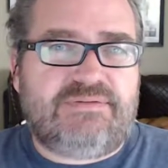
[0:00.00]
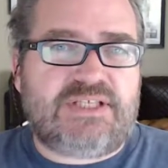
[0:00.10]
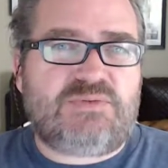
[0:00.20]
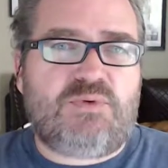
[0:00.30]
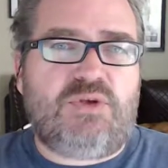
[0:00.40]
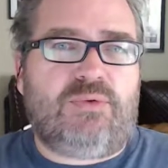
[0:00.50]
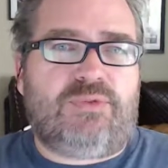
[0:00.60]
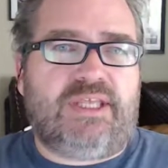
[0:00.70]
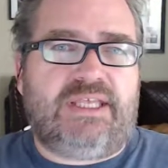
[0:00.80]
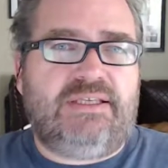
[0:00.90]
If that's what you're
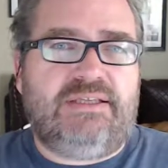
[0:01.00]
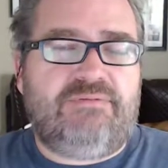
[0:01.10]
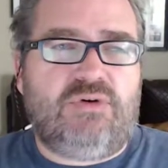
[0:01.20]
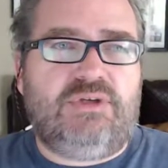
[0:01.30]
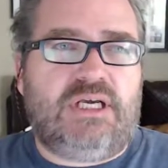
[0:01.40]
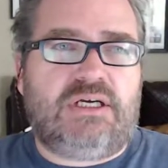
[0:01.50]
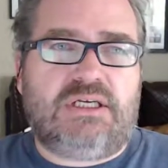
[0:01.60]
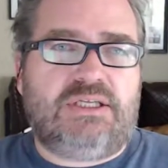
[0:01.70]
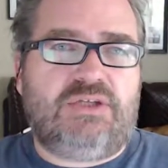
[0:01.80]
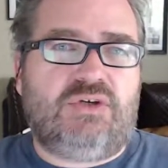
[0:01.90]
thinking, if you're
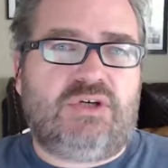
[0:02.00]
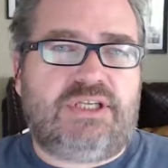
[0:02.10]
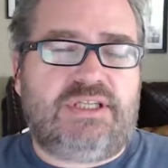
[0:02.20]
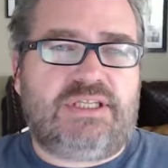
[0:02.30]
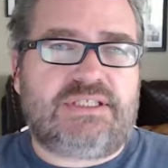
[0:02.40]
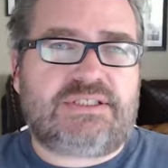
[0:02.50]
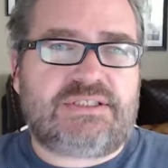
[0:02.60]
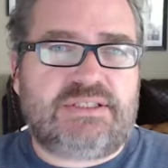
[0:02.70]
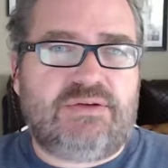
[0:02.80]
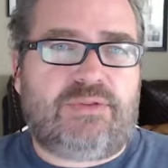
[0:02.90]
younger and you're looking at
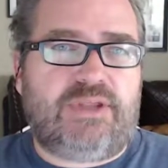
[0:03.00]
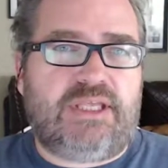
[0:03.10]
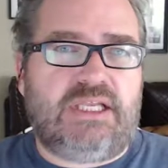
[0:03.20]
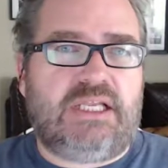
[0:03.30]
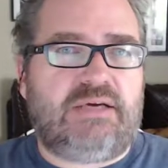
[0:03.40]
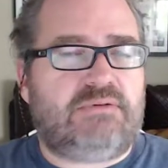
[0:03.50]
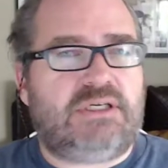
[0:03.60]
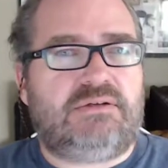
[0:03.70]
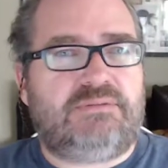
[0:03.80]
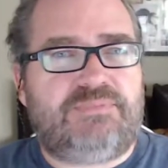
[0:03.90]
this and you're thinking like,
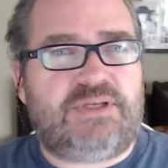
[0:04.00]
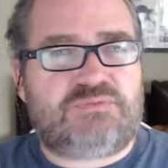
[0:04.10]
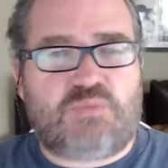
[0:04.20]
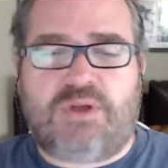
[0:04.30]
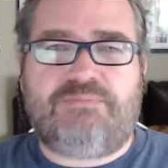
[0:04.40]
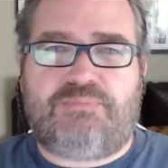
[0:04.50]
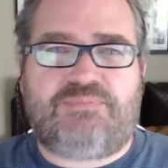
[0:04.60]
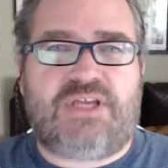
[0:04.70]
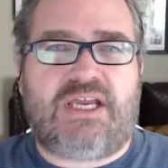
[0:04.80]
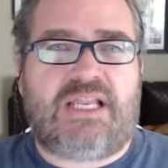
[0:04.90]
well, that one
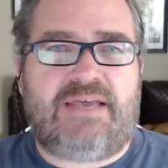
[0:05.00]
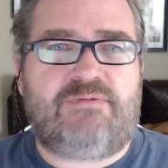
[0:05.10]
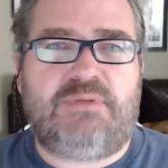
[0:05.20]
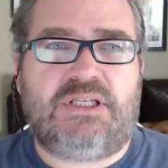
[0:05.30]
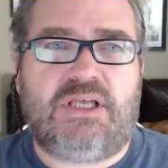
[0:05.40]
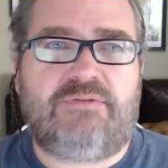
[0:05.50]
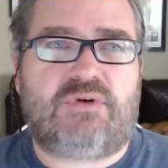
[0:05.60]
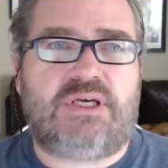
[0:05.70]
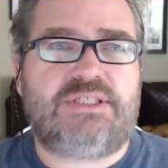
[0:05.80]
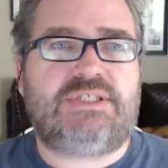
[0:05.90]
day I'll have a midlife
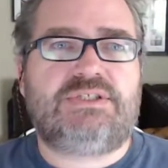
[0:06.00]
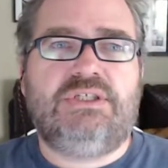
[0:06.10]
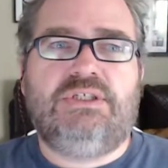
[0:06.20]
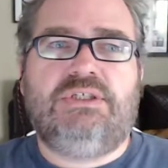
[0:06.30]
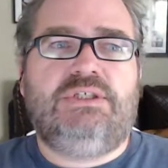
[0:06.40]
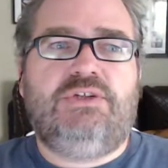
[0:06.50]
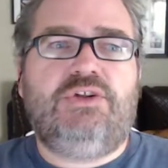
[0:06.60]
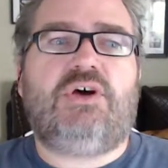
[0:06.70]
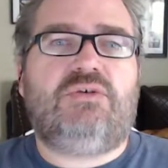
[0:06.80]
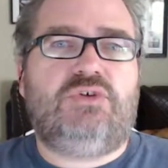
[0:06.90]
crisis.
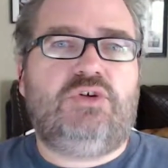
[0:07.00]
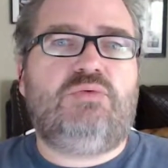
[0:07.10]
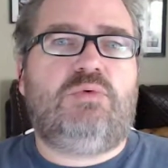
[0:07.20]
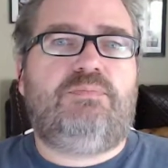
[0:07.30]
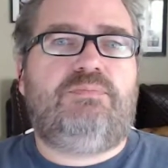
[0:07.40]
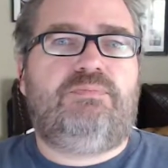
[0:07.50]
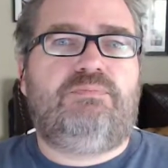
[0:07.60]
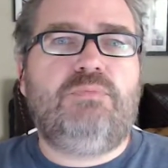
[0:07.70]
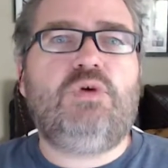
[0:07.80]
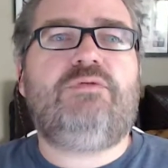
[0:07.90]
No, you will
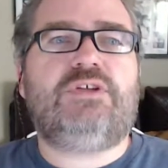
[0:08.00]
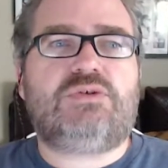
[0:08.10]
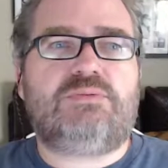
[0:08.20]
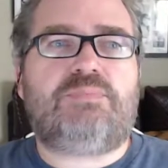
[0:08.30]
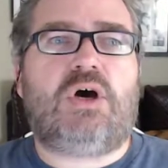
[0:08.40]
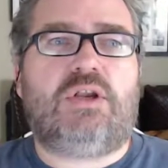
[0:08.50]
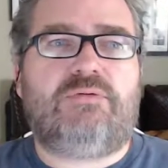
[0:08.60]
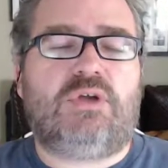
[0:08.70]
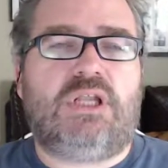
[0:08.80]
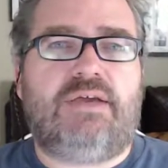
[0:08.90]
move into a part
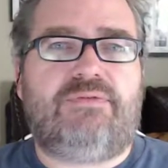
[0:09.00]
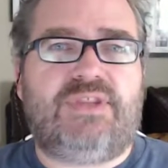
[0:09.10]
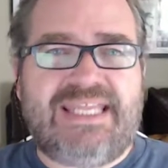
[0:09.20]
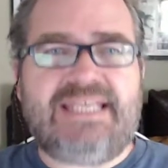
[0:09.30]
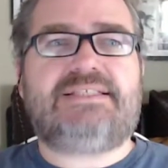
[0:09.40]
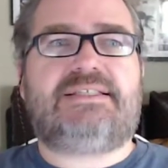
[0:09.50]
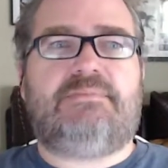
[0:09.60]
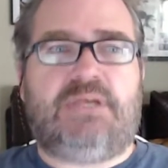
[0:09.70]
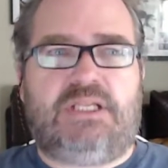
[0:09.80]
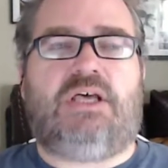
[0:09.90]
of your life that is
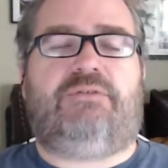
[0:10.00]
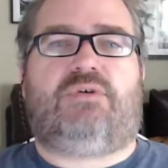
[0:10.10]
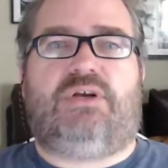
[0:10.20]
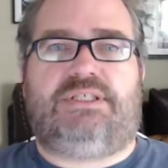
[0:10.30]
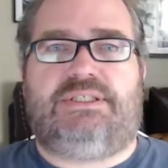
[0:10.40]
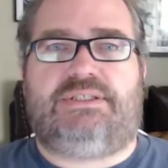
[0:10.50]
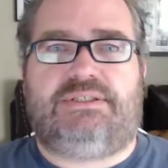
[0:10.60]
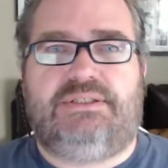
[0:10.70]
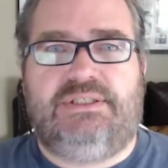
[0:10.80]
the midlife crisis.